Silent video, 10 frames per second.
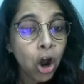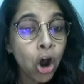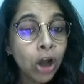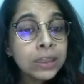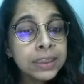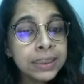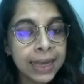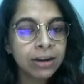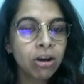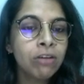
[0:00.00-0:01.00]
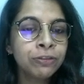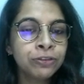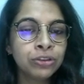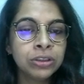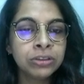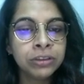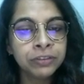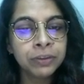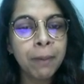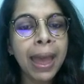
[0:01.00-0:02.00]
All set off to the
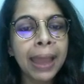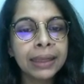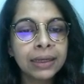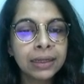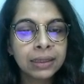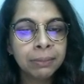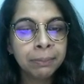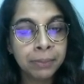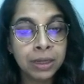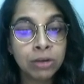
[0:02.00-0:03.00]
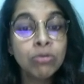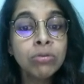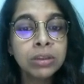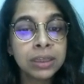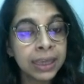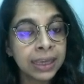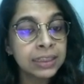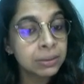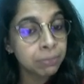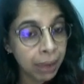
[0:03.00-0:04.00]
river bank. Meenu, the
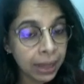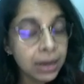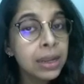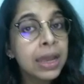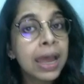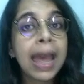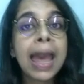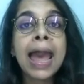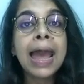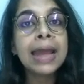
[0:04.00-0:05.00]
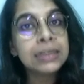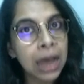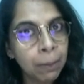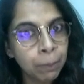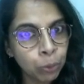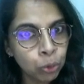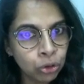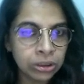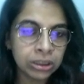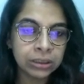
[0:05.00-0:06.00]
king's men, and
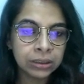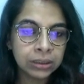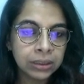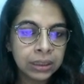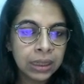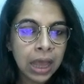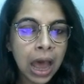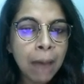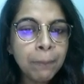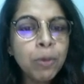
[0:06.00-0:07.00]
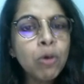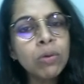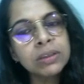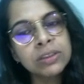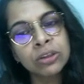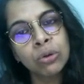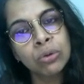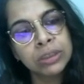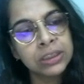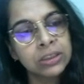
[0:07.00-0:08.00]
Appukuttan. Appu was
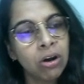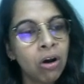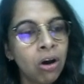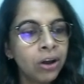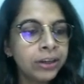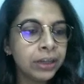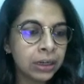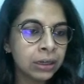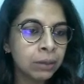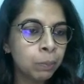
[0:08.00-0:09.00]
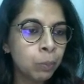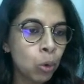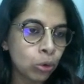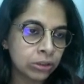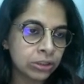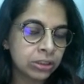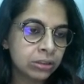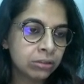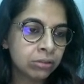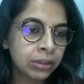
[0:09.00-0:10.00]
loaded on a boat.
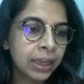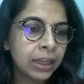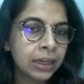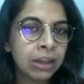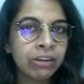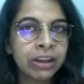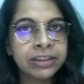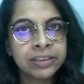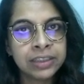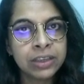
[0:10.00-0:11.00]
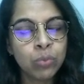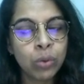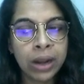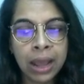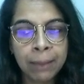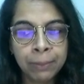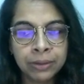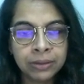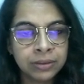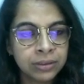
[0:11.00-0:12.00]
Okay, now let us see what
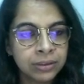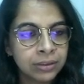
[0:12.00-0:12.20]
happens.